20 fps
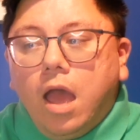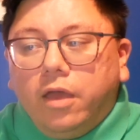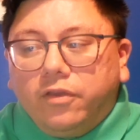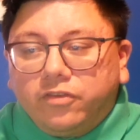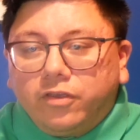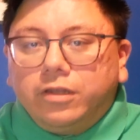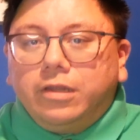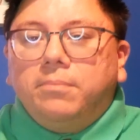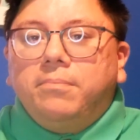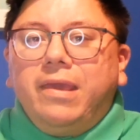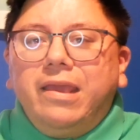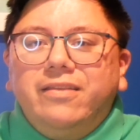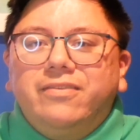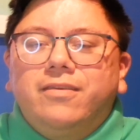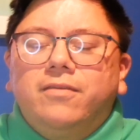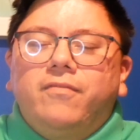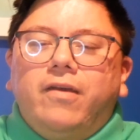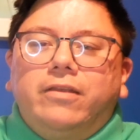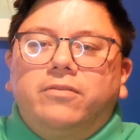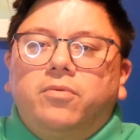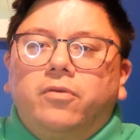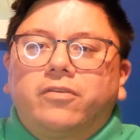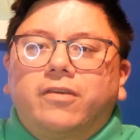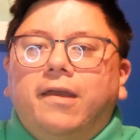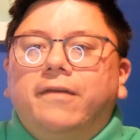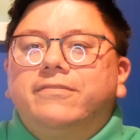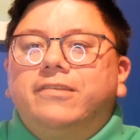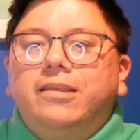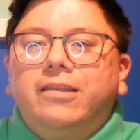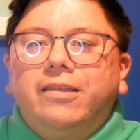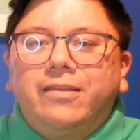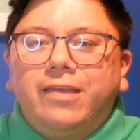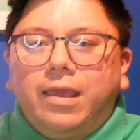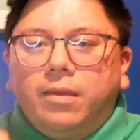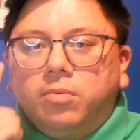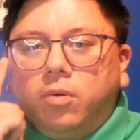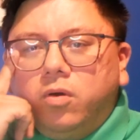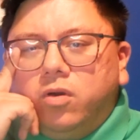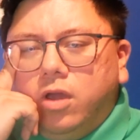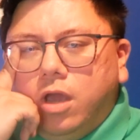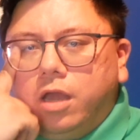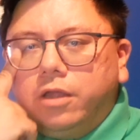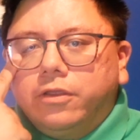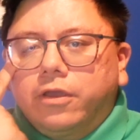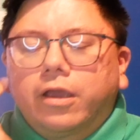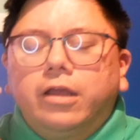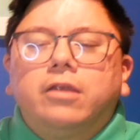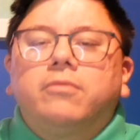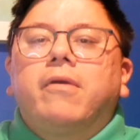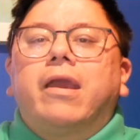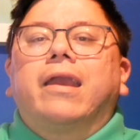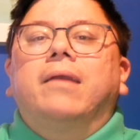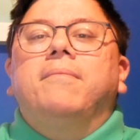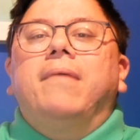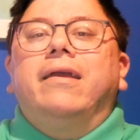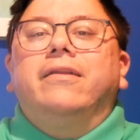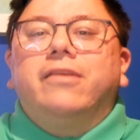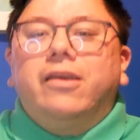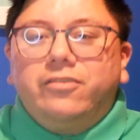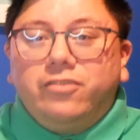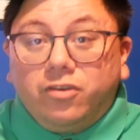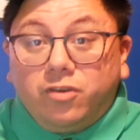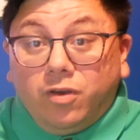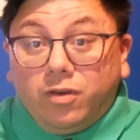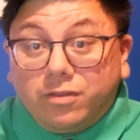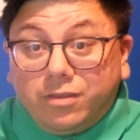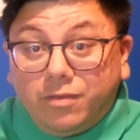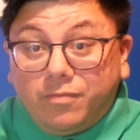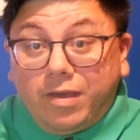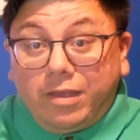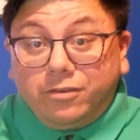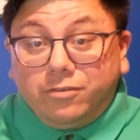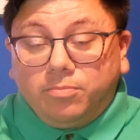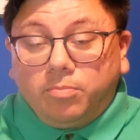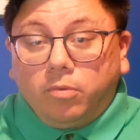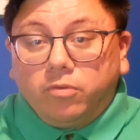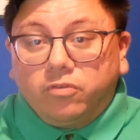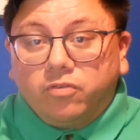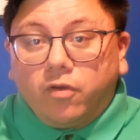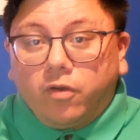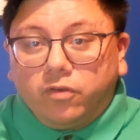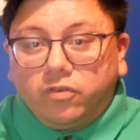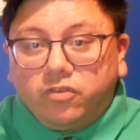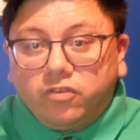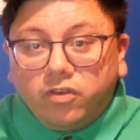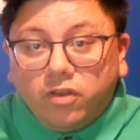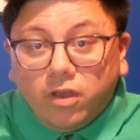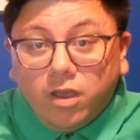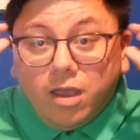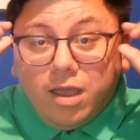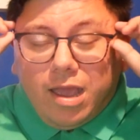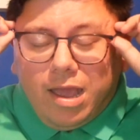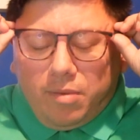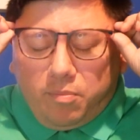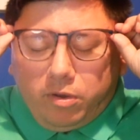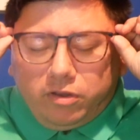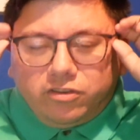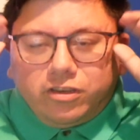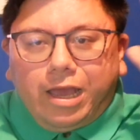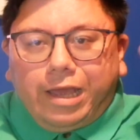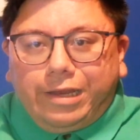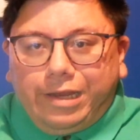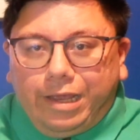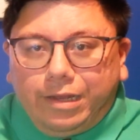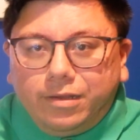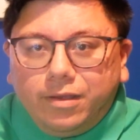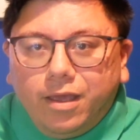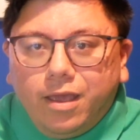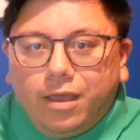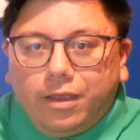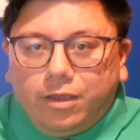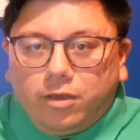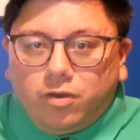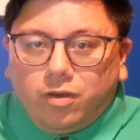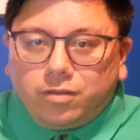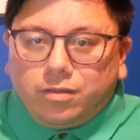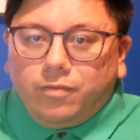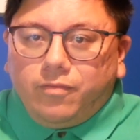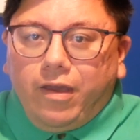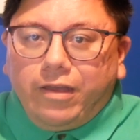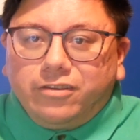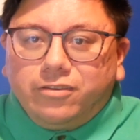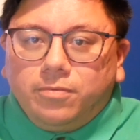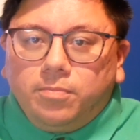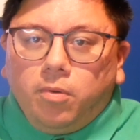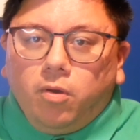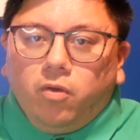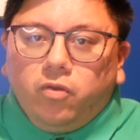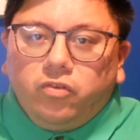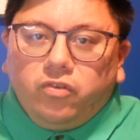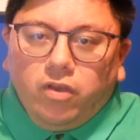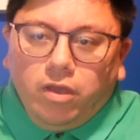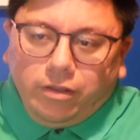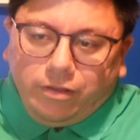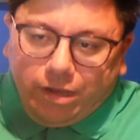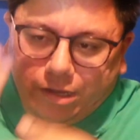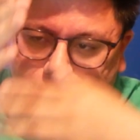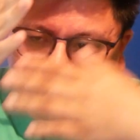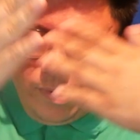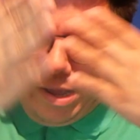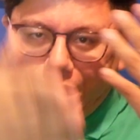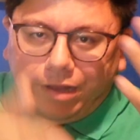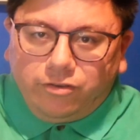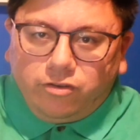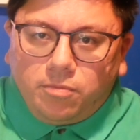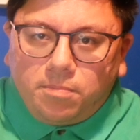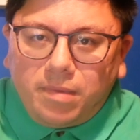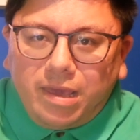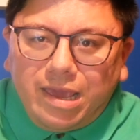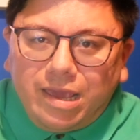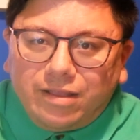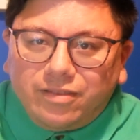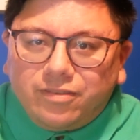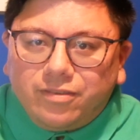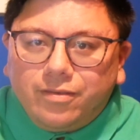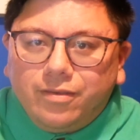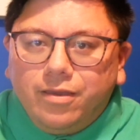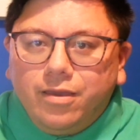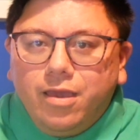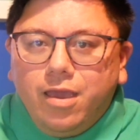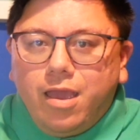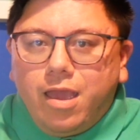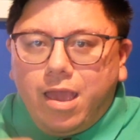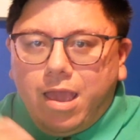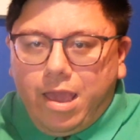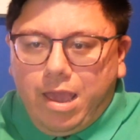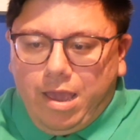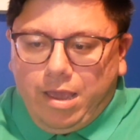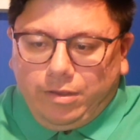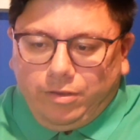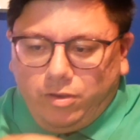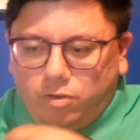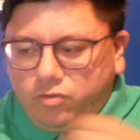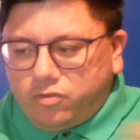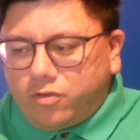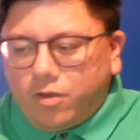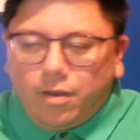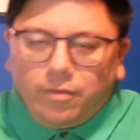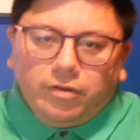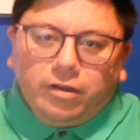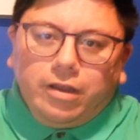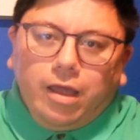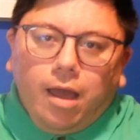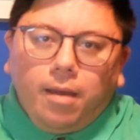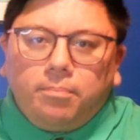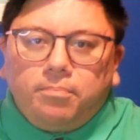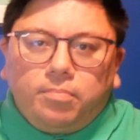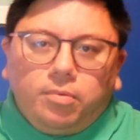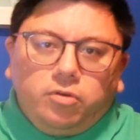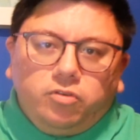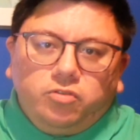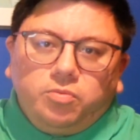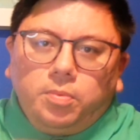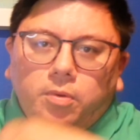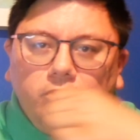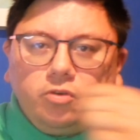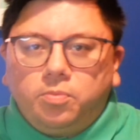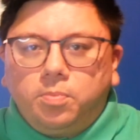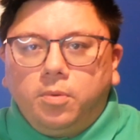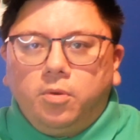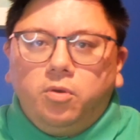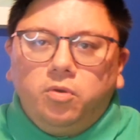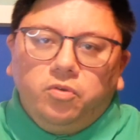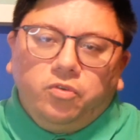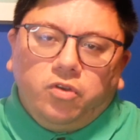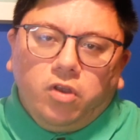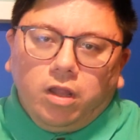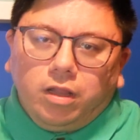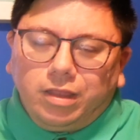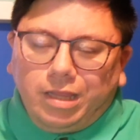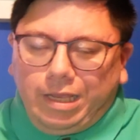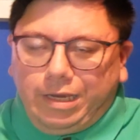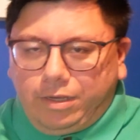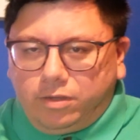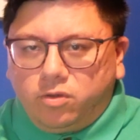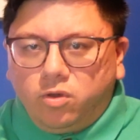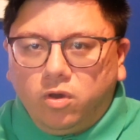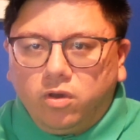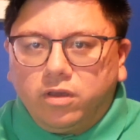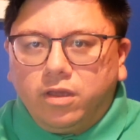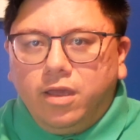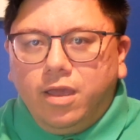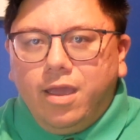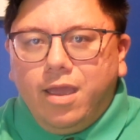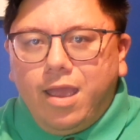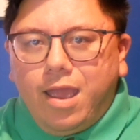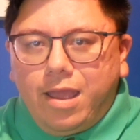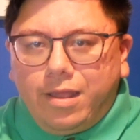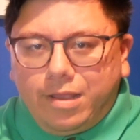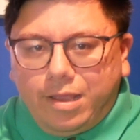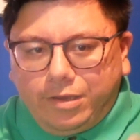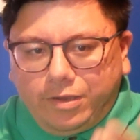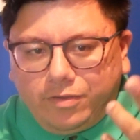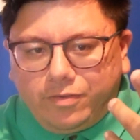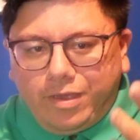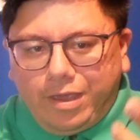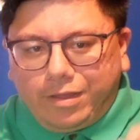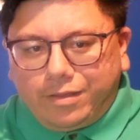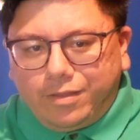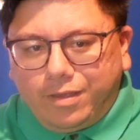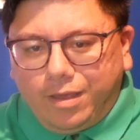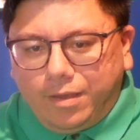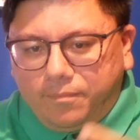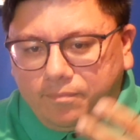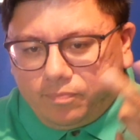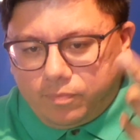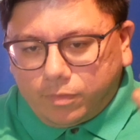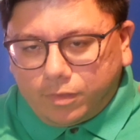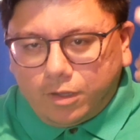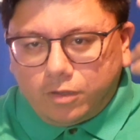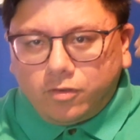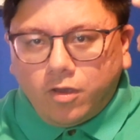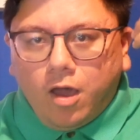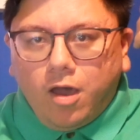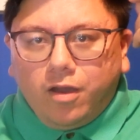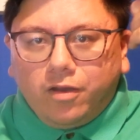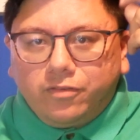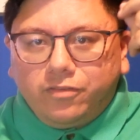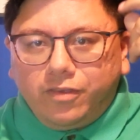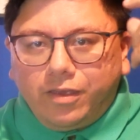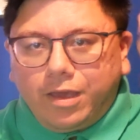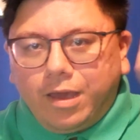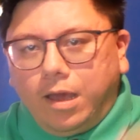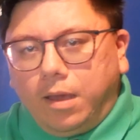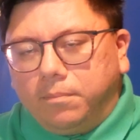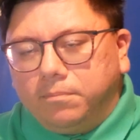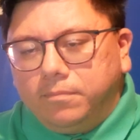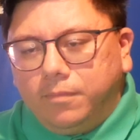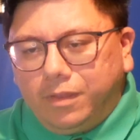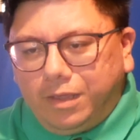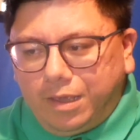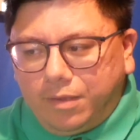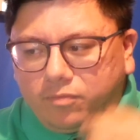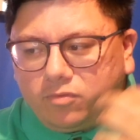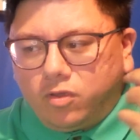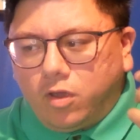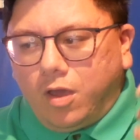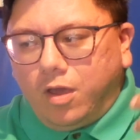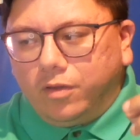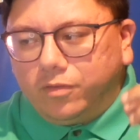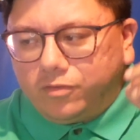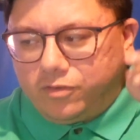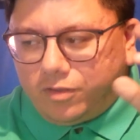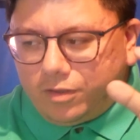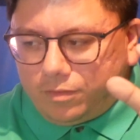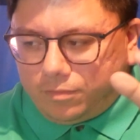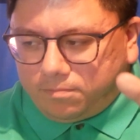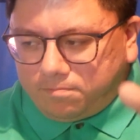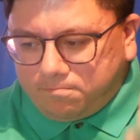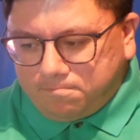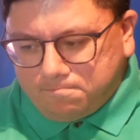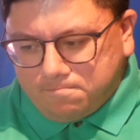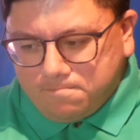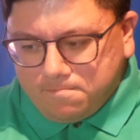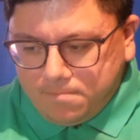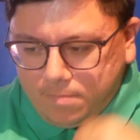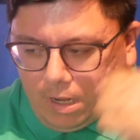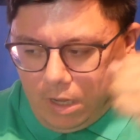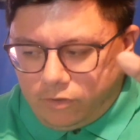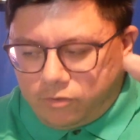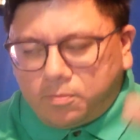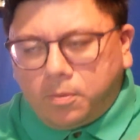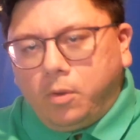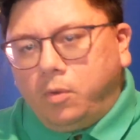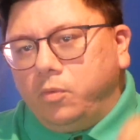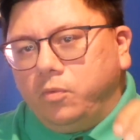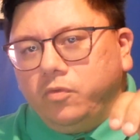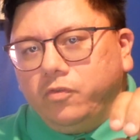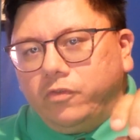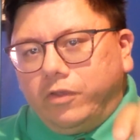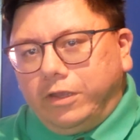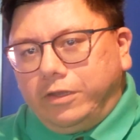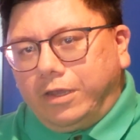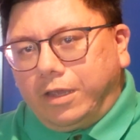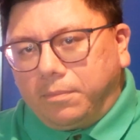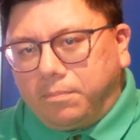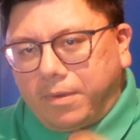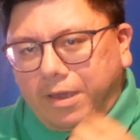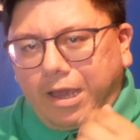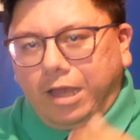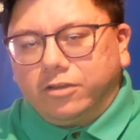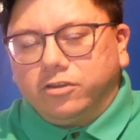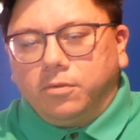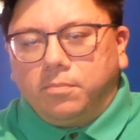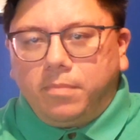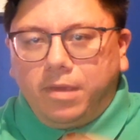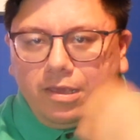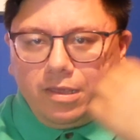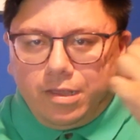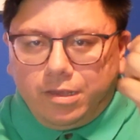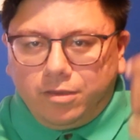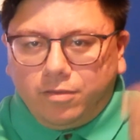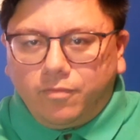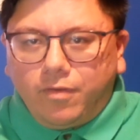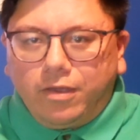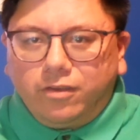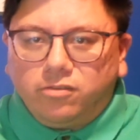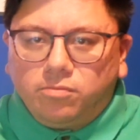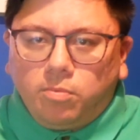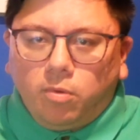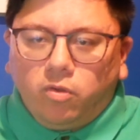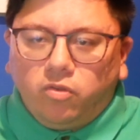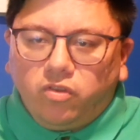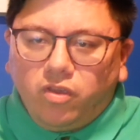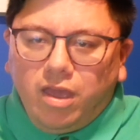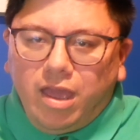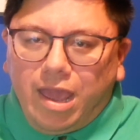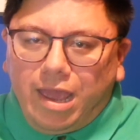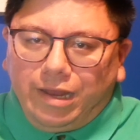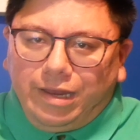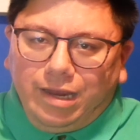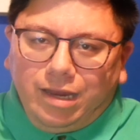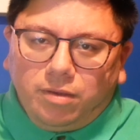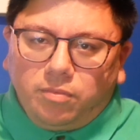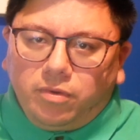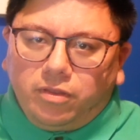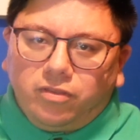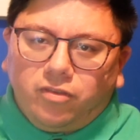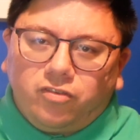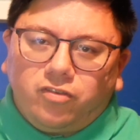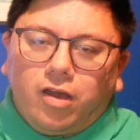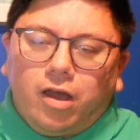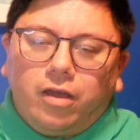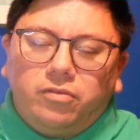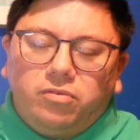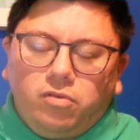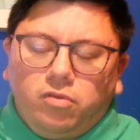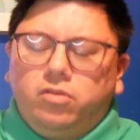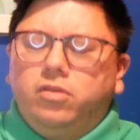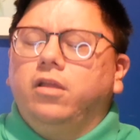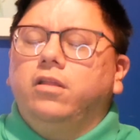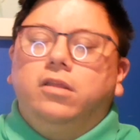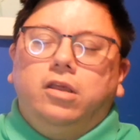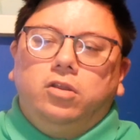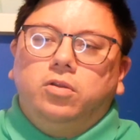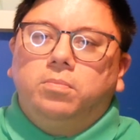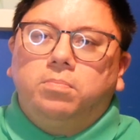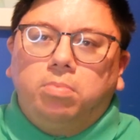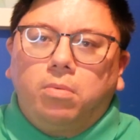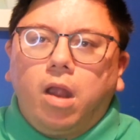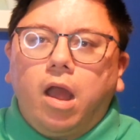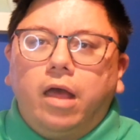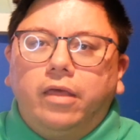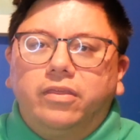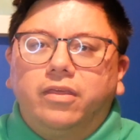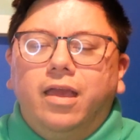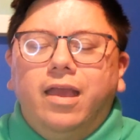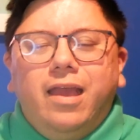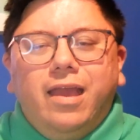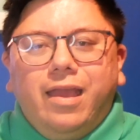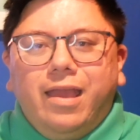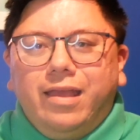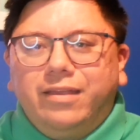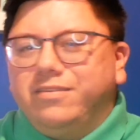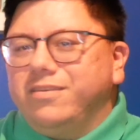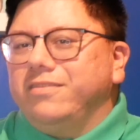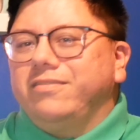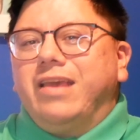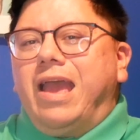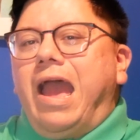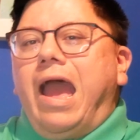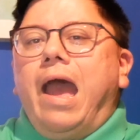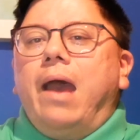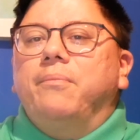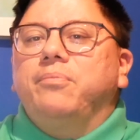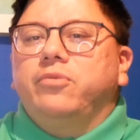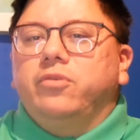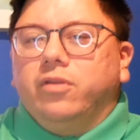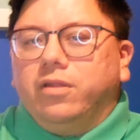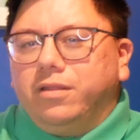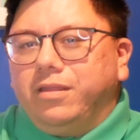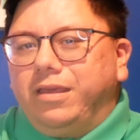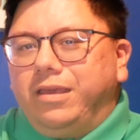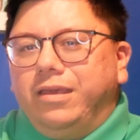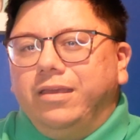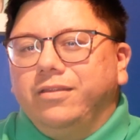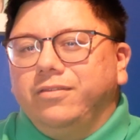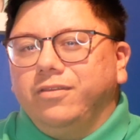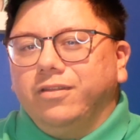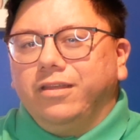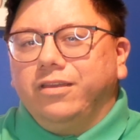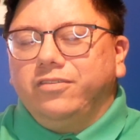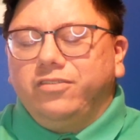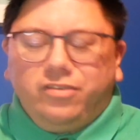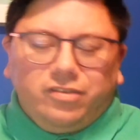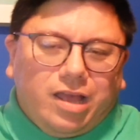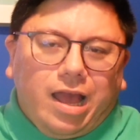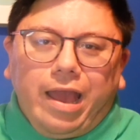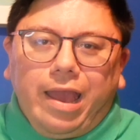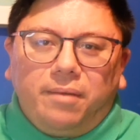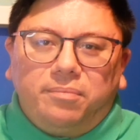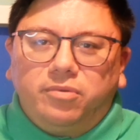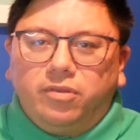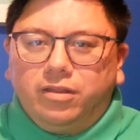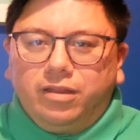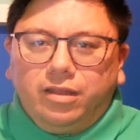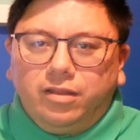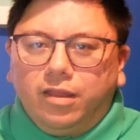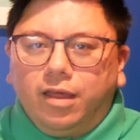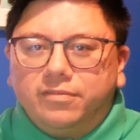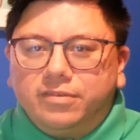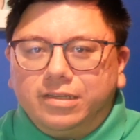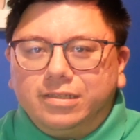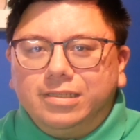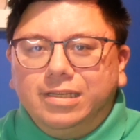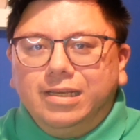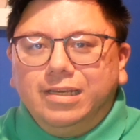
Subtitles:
So the meats and vegetables come to the table. They're going to recommend that you cook the vegetables first, which I did. You cook the vegetables, then you add your meat, and you serve it up, boosh, boosh, boosh, let it cook, and then you take the tongs, they come, you have tongs and spoons, and you can pick out your meat and your vegetables and eat it with the sauce with a little broth. It's just absolutely delicious. I absolutely love it.